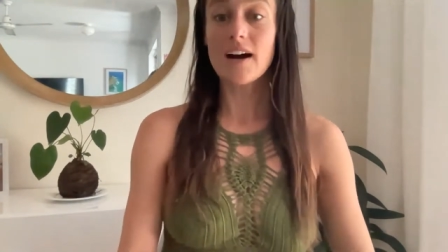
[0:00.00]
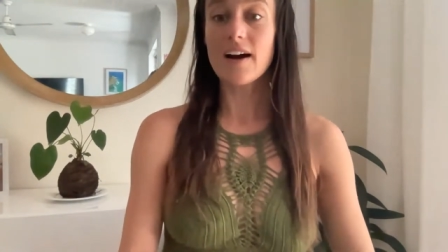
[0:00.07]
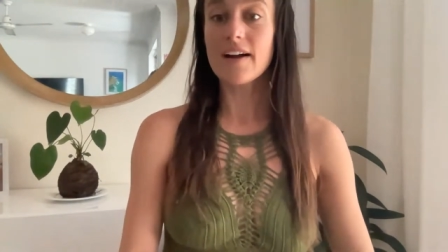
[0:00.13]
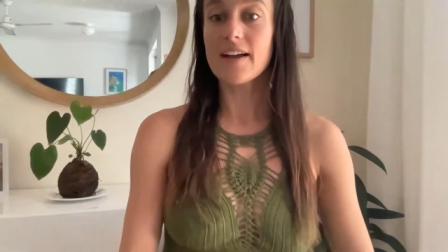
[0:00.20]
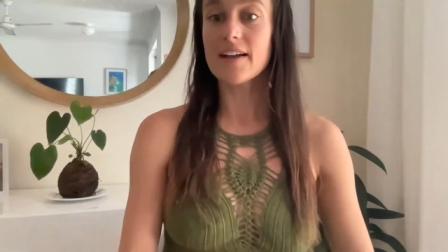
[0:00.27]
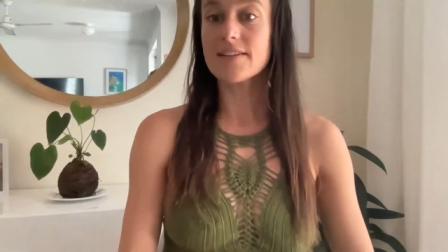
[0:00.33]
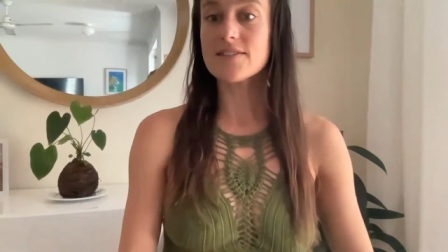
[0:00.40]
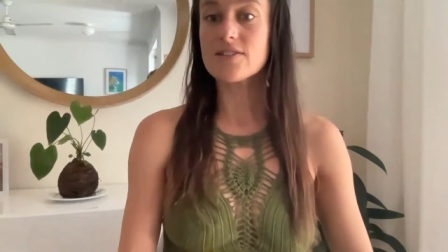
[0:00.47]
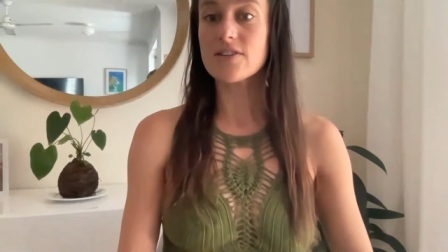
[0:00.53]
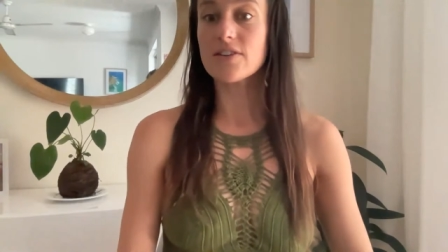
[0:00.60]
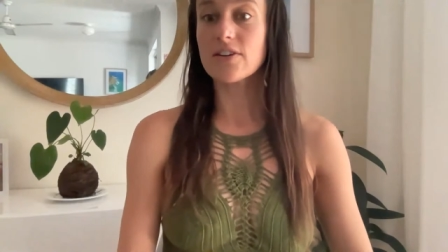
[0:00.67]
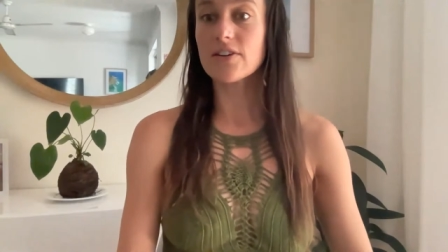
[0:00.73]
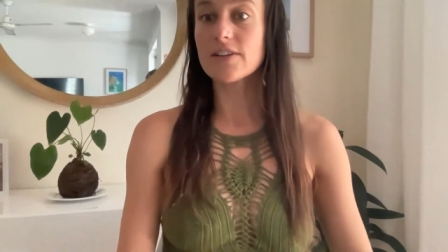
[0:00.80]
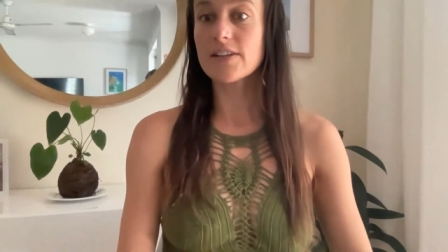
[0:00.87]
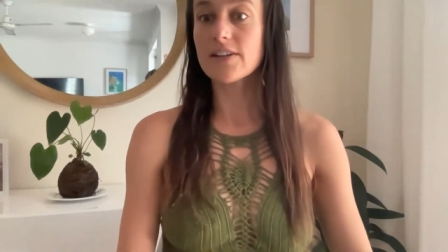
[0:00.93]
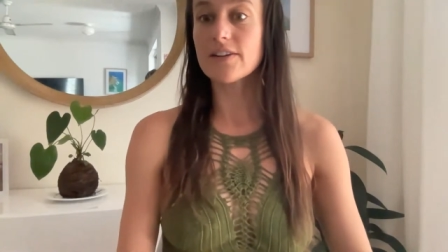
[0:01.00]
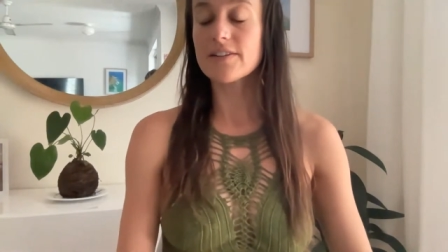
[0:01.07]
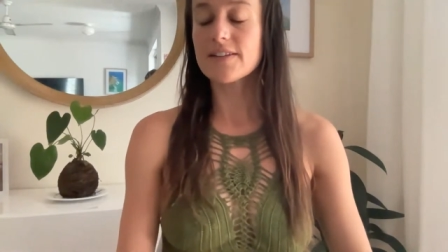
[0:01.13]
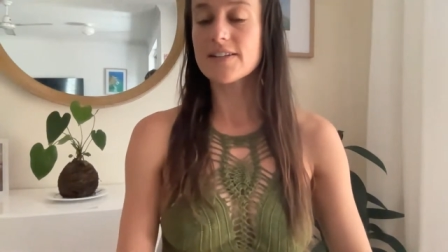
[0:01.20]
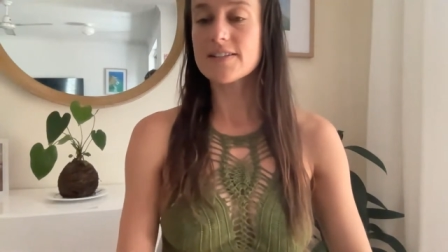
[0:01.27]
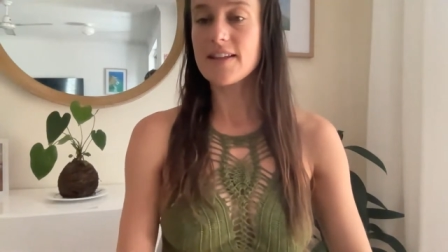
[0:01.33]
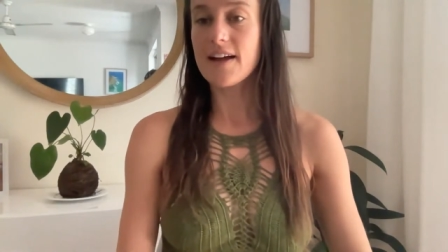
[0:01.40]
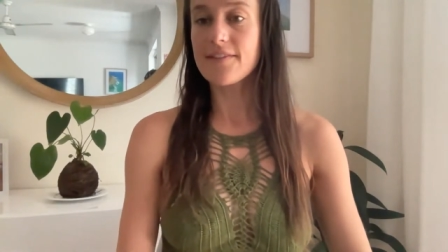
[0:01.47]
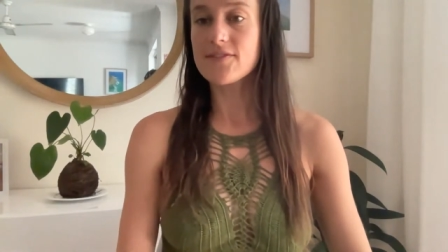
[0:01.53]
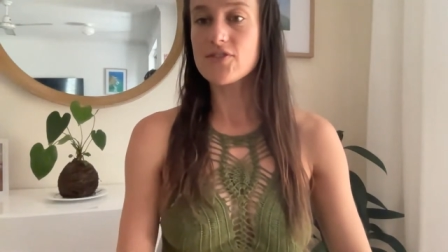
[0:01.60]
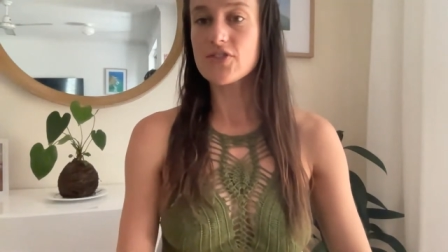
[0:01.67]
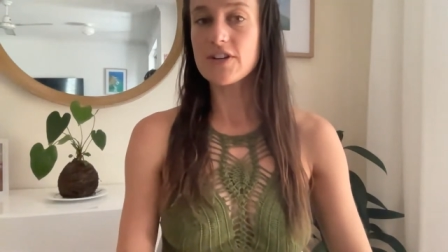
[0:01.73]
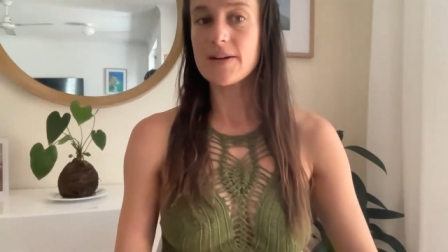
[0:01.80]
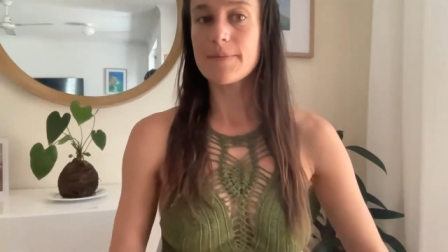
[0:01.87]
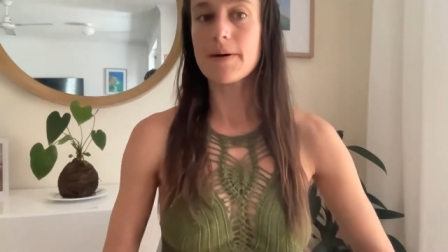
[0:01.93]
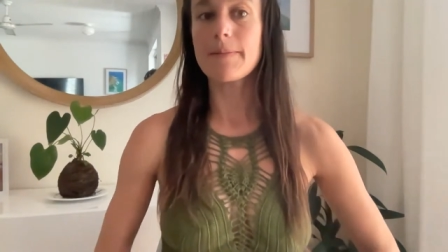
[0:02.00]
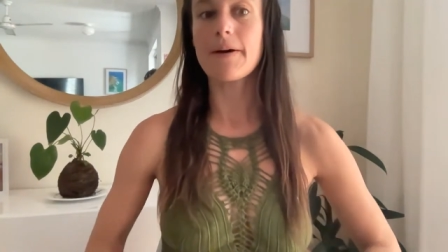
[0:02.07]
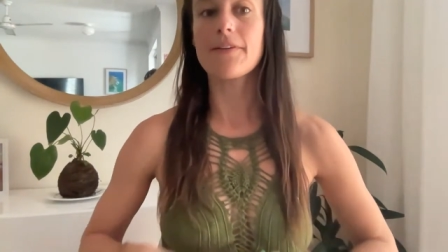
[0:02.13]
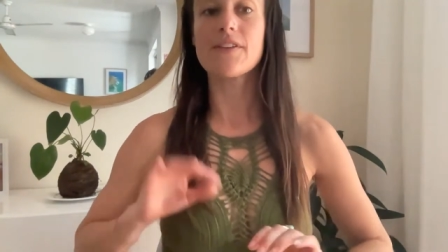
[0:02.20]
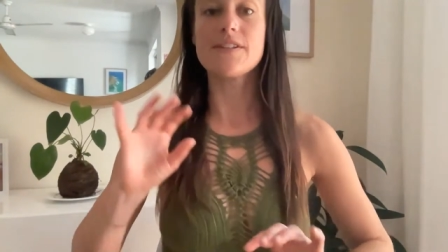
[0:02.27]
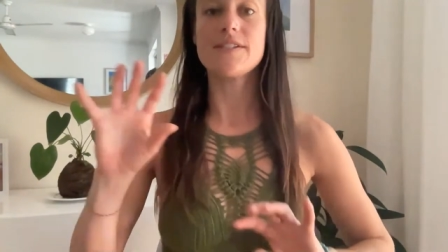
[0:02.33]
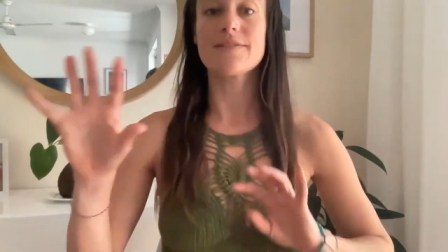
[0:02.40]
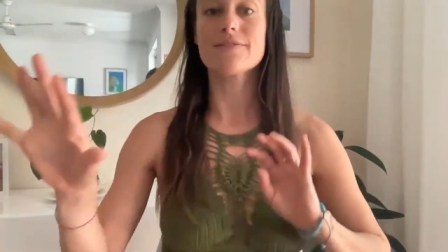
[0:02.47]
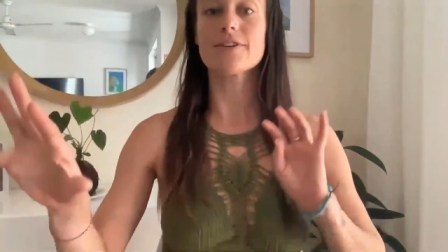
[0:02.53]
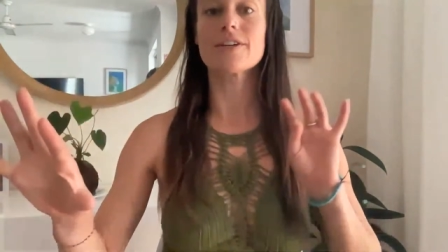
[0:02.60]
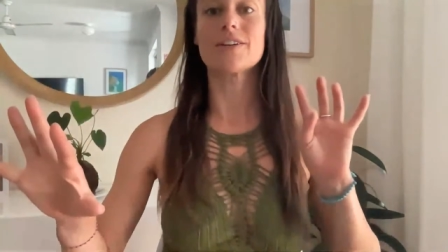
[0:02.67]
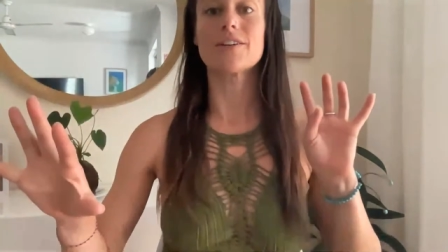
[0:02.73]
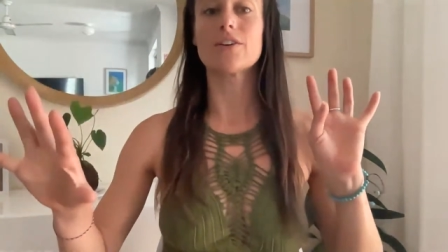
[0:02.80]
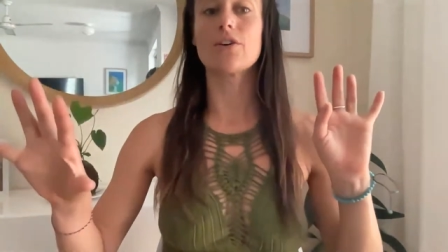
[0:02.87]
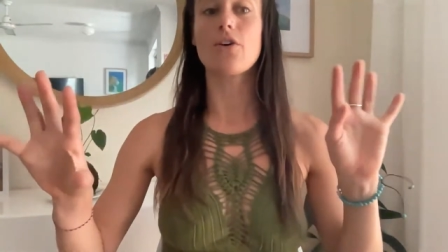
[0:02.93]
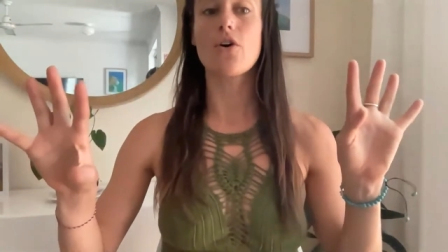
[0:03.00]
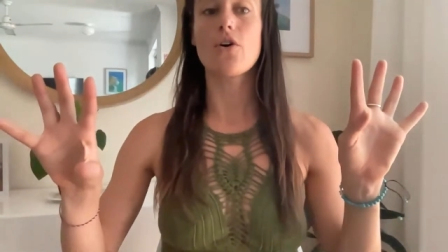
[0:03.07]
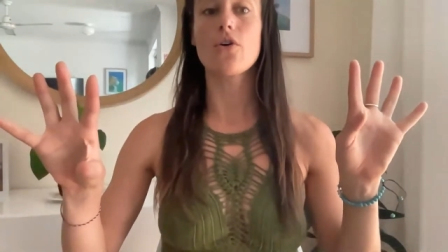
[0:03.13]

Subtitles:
I answered earlier in this live stream about the different